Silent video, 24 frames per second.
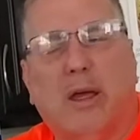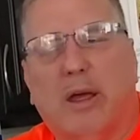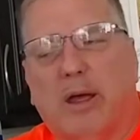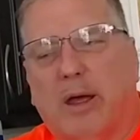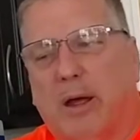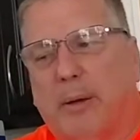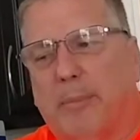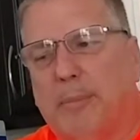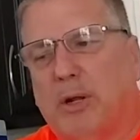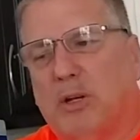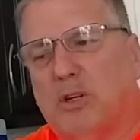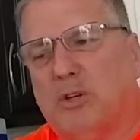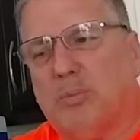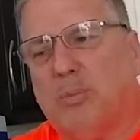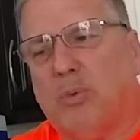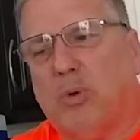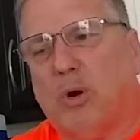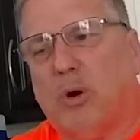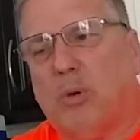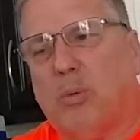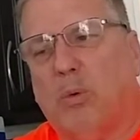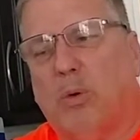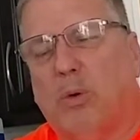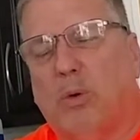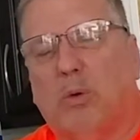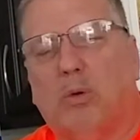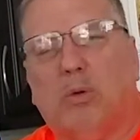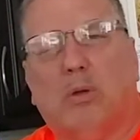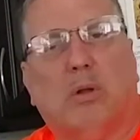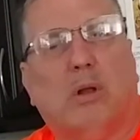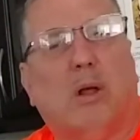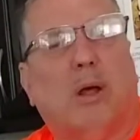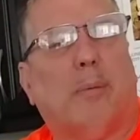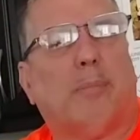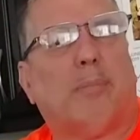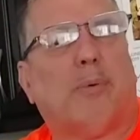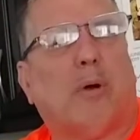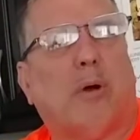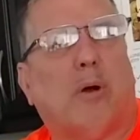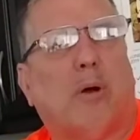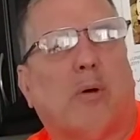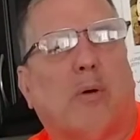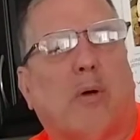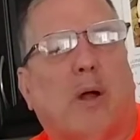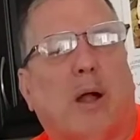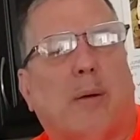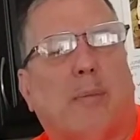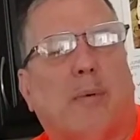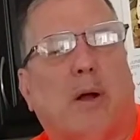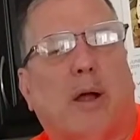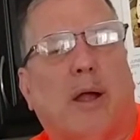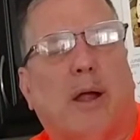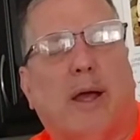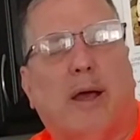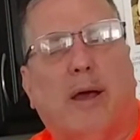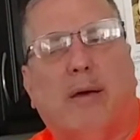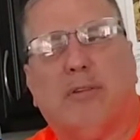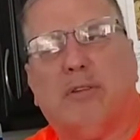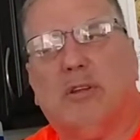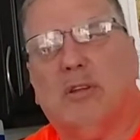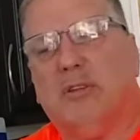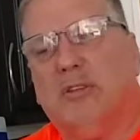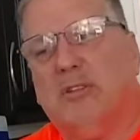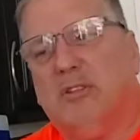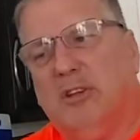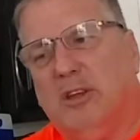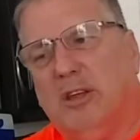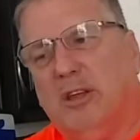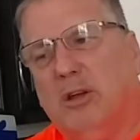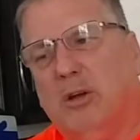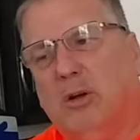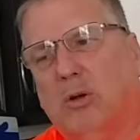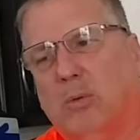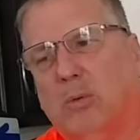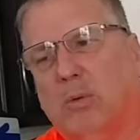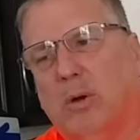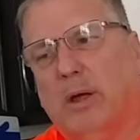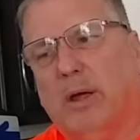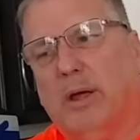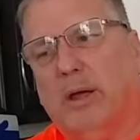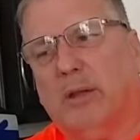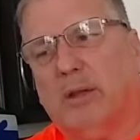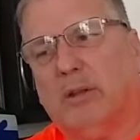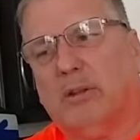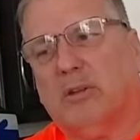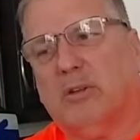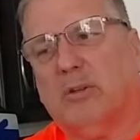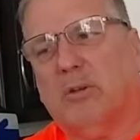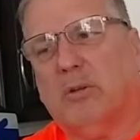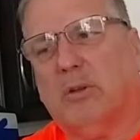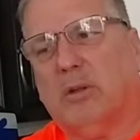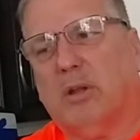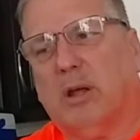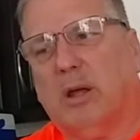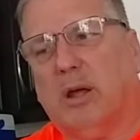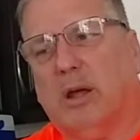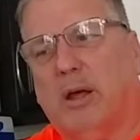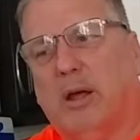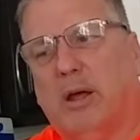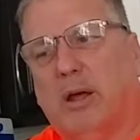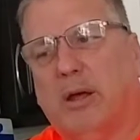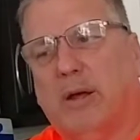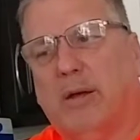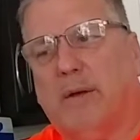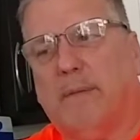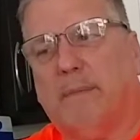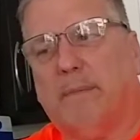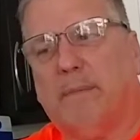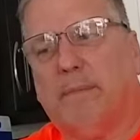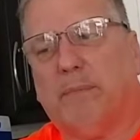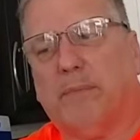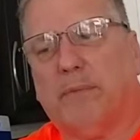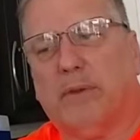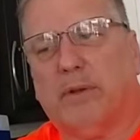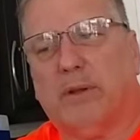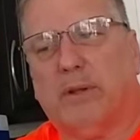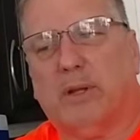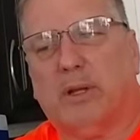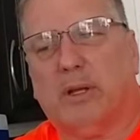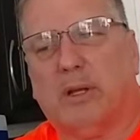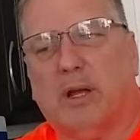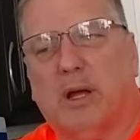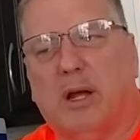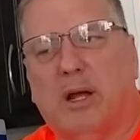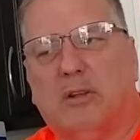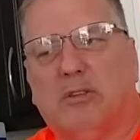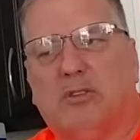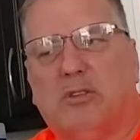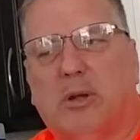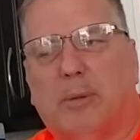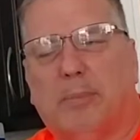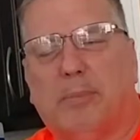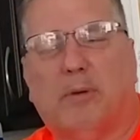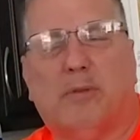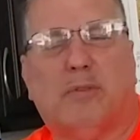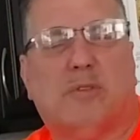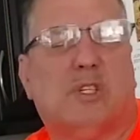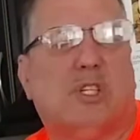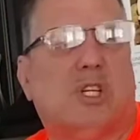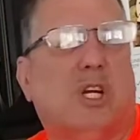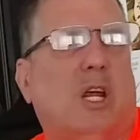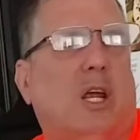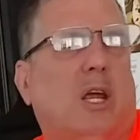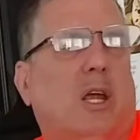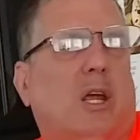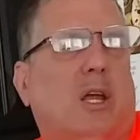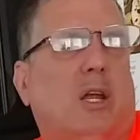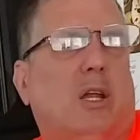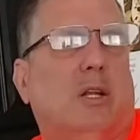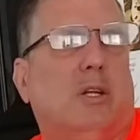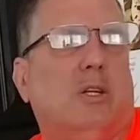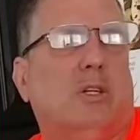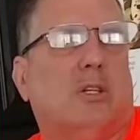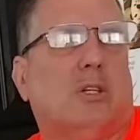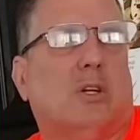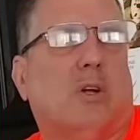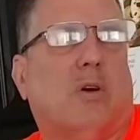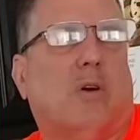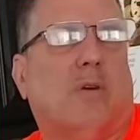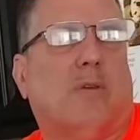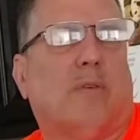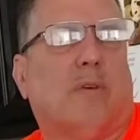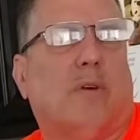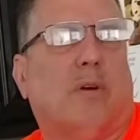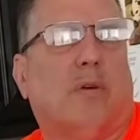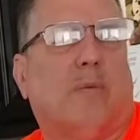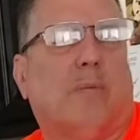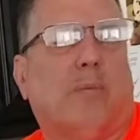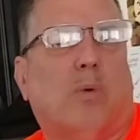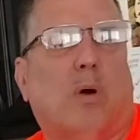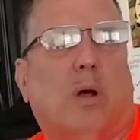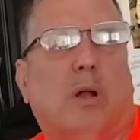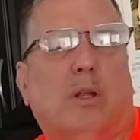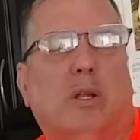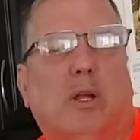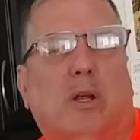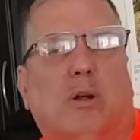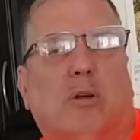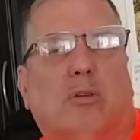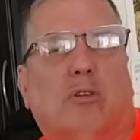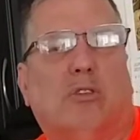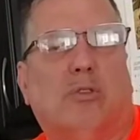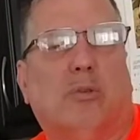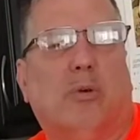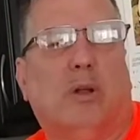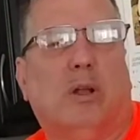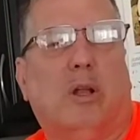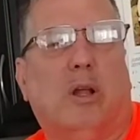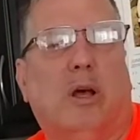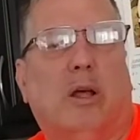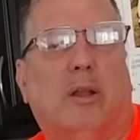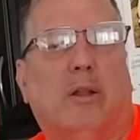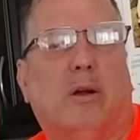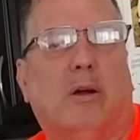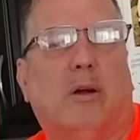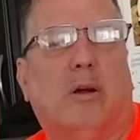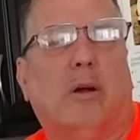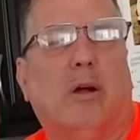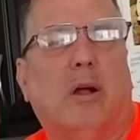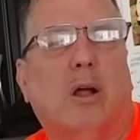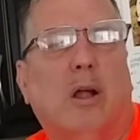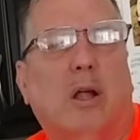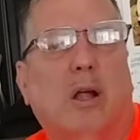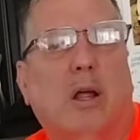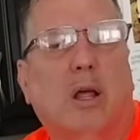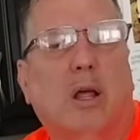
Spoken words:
How much more will a programmer have to deal with the concept of change over one year to another?